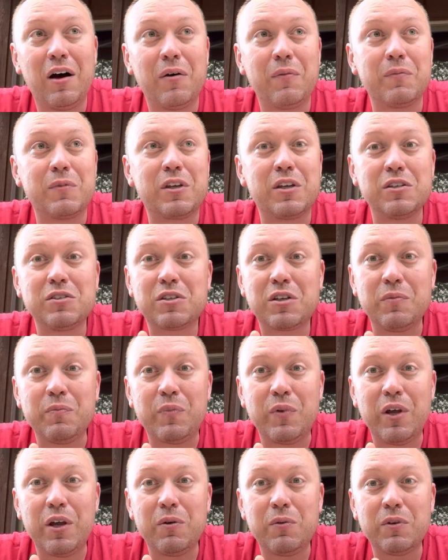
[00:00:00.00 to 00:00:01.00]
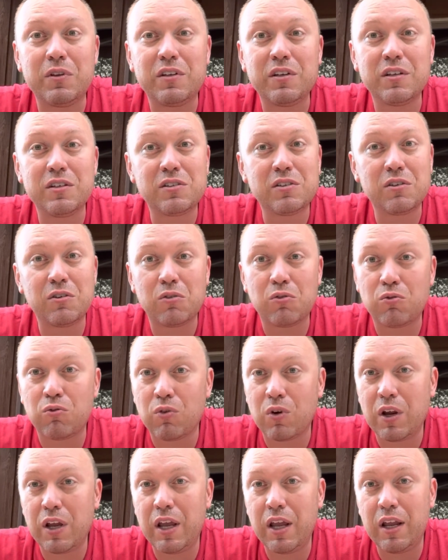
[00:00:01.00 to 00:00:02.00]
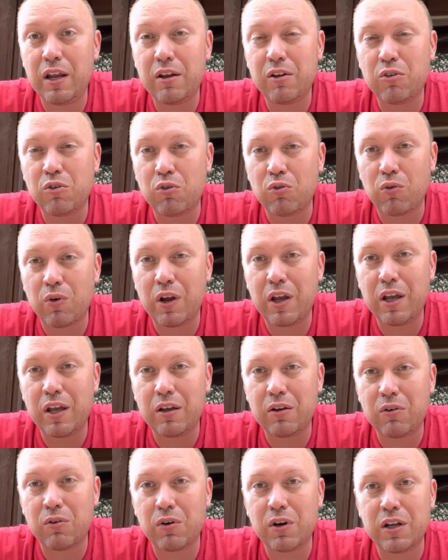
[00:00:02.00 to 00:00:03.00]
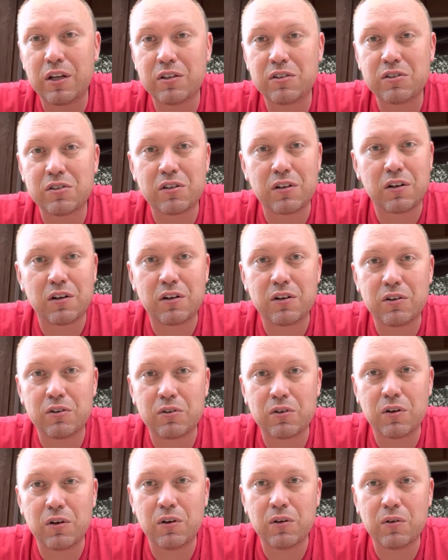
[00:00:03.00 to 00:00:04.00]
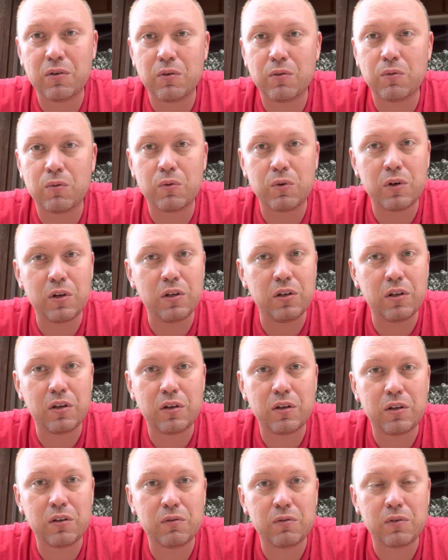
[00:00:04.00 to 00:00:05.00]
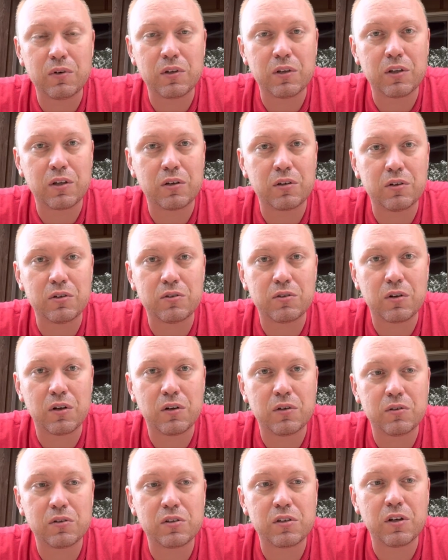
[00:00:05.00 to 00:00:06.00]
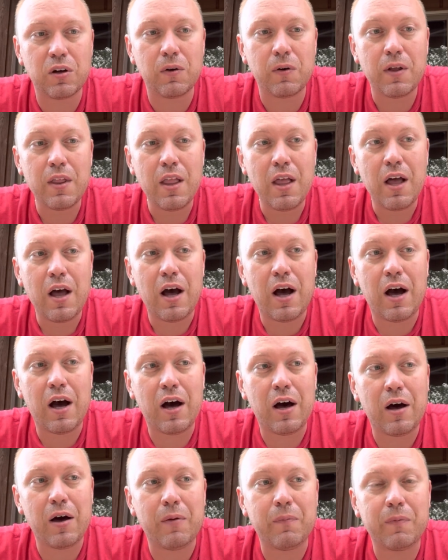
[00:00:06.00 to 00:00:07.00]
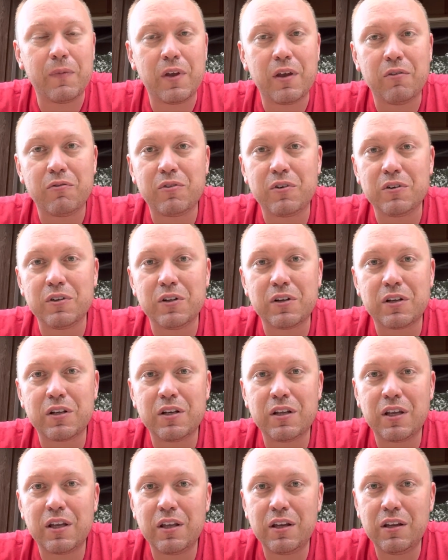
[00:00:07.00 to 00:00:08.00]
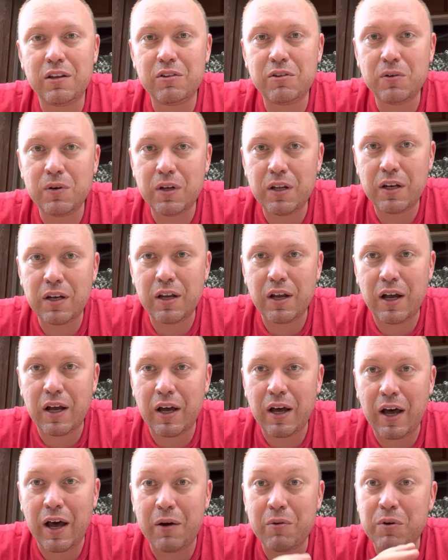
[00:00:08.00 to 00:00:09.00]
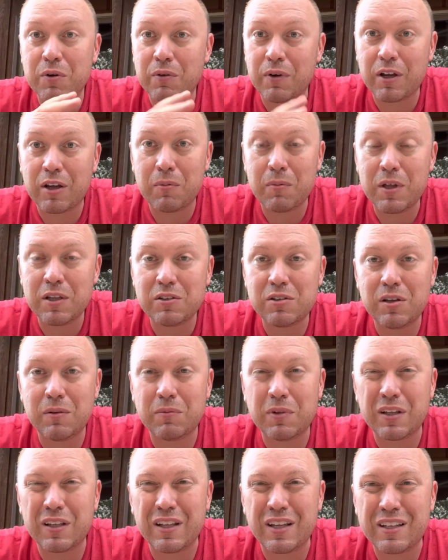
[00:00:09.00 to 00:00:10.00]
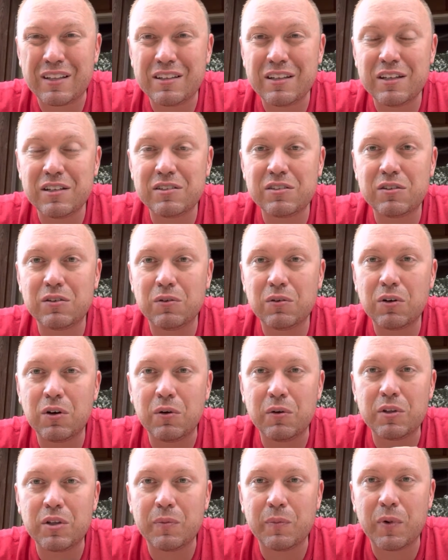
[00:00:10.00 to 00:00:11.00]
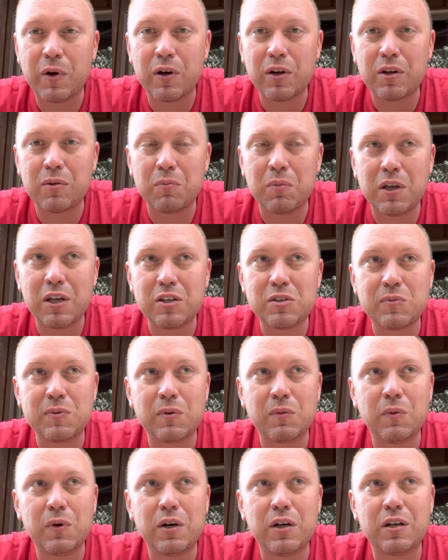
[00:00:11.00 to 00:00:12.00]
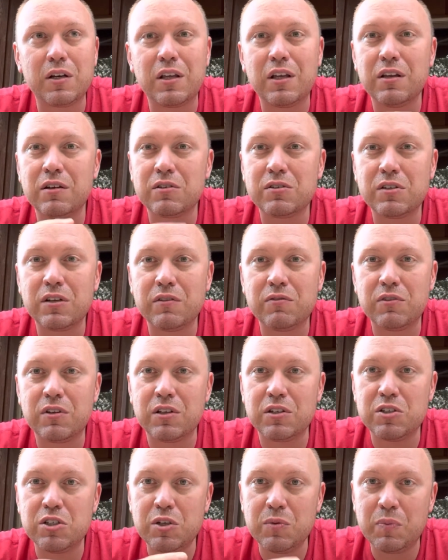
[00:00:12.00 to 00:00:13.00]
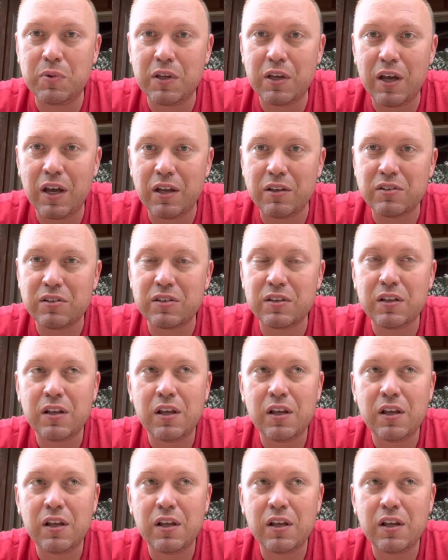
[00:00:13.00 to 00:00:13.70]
Kids can play with this. Great starter drone. Really good drone. So if you're looking to get into it, I would recommend something like this. Don't go with the bargain basement one. Get yourself the GPS